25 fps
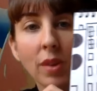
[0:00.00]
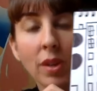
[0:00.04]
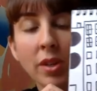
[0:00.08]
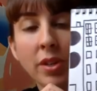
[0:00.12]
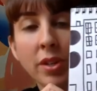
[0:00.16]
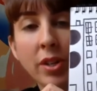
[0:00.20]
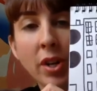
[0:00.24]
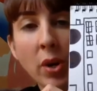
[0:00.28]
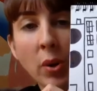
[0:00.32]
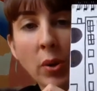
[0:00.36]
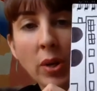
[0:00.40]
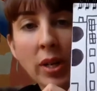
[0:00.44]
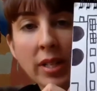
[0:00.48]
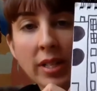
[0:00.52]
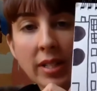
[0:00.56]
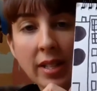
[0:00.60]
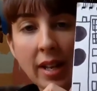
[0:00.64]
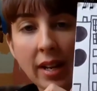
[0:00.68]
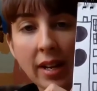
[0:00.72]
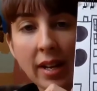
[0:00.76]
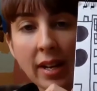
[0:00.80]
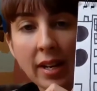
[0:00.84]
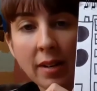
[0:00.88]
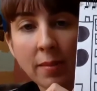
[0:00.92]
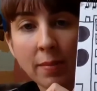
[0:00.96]
notice
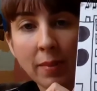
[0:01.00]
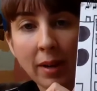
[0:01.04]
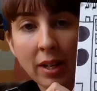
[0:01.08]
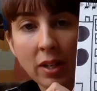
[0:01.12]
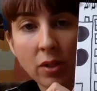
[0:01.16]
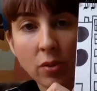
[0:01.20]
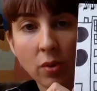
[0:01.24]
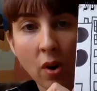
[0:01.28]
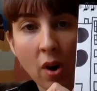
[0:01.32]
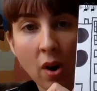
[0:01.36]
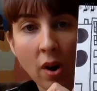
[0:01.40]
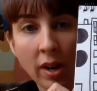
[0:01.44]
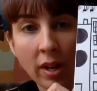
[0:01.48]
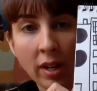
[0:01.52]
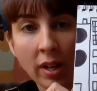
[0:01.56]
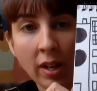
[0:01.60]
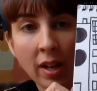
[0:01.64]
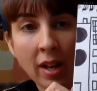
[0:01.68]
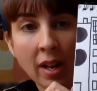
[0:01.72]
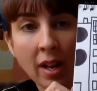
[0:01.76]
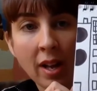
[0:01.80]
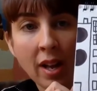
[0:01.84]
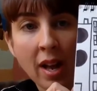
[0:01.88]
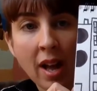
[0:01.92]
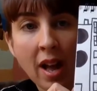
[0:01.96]
that in my drawing,
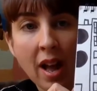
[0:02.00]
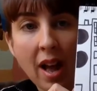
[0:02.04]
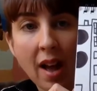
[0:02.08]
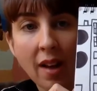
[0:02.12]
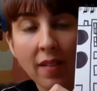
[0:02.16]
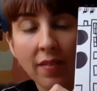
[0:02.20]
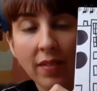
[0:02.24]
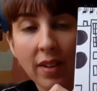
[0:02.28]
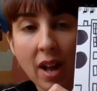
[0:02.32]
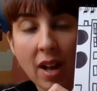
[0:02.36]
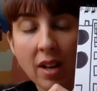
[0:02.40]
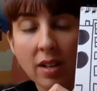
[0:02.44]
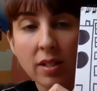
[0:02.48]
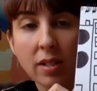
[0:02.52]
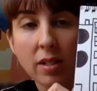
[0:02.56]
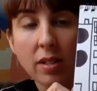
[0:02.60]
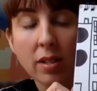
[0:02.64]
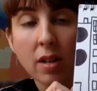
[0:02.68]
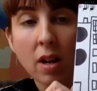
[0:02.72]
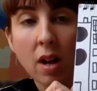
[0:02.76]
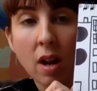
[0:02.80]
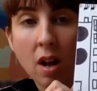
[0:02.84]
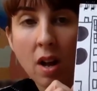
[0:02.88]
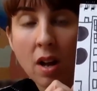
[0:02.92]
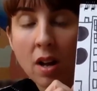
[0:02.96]
I've got
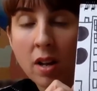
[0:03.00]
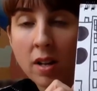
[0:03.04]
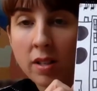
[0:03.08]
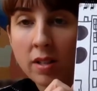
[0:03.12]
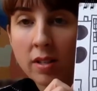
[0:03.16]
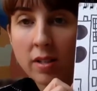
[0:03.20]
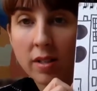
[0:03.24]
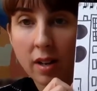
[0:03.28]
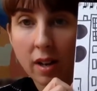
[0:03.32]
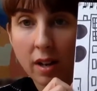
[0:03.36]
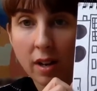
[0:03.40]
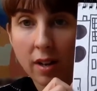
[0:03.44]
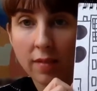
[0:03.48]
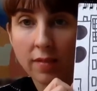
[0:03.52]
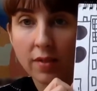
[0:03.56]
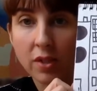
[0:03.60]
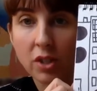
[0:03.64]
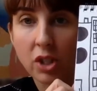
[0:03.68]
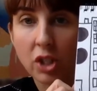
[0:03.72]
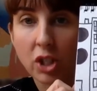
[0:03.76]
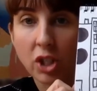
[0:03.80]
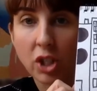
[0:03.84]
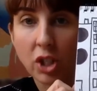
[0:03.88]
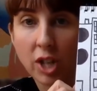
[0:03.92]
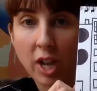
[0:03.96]
tons of
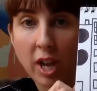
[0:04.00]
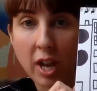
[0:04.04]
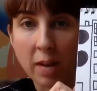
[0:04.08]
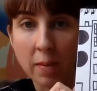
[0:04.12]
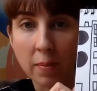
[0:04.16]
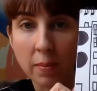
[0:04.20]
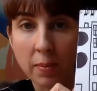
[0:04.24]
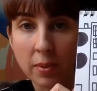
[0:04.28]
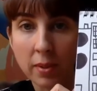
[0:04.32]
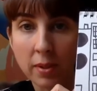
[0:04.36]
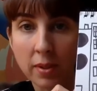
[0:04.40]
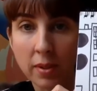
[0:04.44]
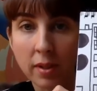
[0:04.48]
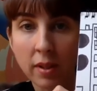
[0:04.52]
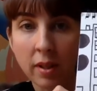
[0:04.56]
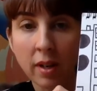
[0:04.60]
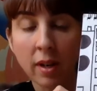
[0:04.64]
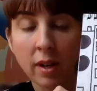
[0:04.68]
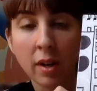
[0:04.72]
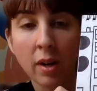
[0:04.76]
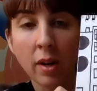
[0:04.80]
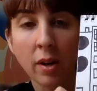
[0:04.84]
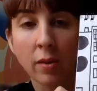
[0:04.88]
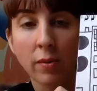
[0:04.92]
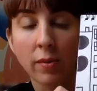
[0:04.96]
shapes,
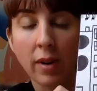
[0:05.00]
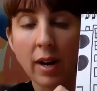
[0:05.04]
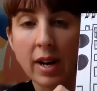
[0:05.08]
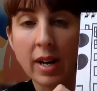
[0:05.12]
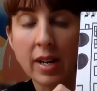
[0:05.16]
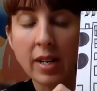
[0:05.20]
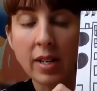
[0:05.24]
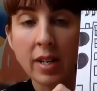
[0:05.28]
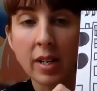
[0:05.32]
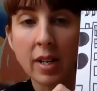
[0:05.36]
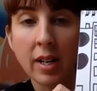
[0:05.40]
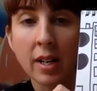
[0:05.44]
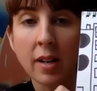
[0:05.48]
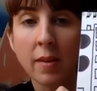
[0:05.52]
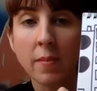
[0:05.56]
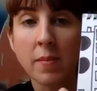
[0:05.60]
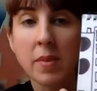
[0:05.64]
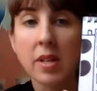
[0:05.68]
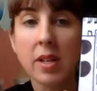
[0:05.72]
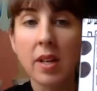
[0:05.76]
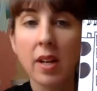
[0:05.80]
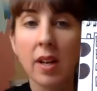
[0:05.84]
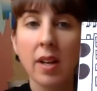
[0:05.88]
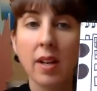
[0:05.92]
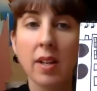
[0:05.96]
right?
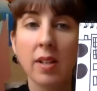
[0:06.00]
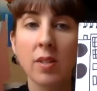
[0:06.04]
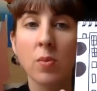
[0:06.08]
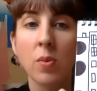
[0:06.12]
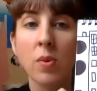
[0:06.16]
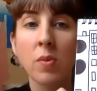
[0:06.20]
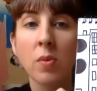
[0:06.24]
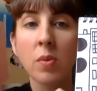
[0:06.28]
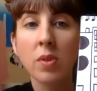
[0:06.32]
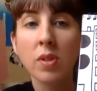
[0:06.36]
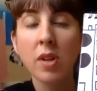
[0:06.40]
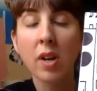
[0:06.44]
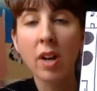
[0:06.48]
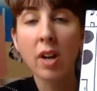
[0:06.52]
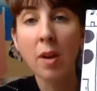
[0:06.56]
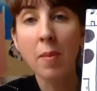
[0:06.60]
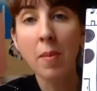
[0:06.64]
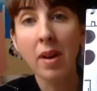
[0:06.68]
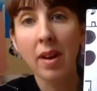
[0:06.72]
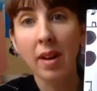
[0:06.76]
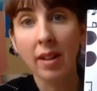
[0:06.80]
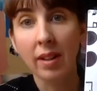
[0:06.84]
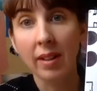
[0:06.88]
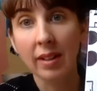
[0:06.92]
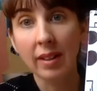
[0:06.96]
Because when we're talking
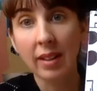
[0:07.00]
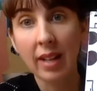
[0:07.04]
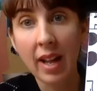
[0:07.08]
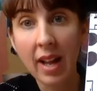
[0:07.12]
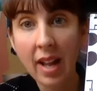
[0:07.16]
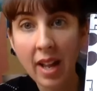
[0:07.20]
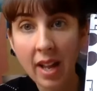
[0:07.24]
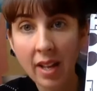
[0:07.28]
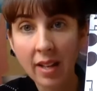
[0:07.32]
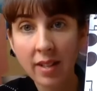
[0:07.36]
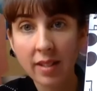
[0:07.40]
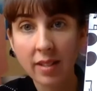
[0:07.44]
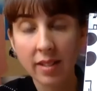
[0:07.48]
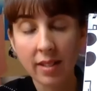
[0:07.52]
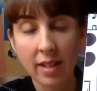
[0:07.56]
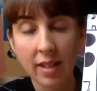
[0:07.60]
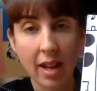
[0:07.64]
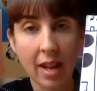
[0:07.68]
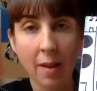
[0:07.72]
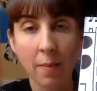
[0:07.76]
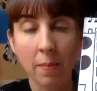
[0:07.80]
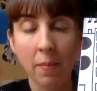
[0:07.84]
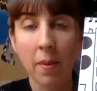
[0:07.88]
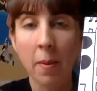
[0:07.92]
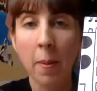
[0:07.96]
about a
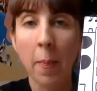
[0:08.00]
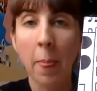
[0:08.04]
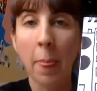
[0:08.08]
landscape,